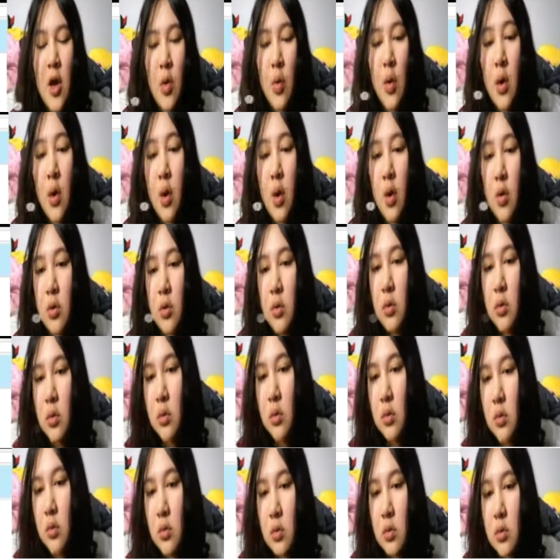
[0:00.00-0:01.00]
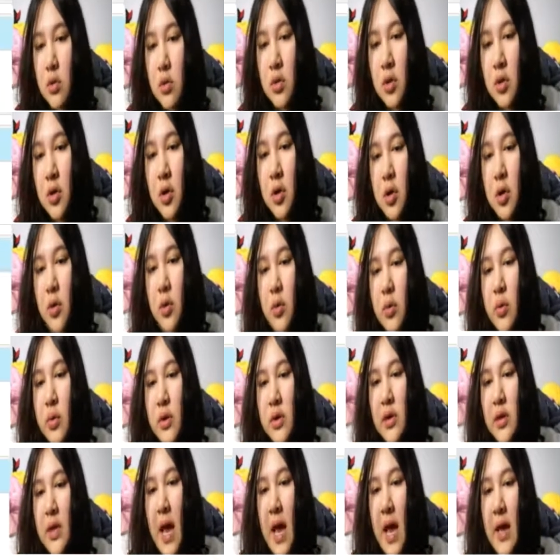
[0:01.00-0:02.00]
Oh. Girl,
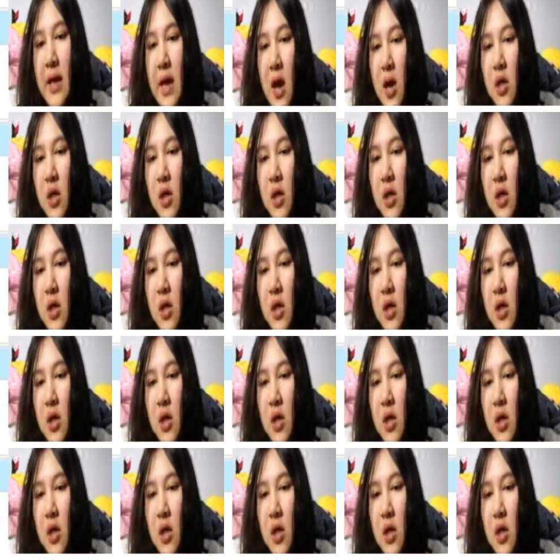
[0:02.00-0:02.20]
yay.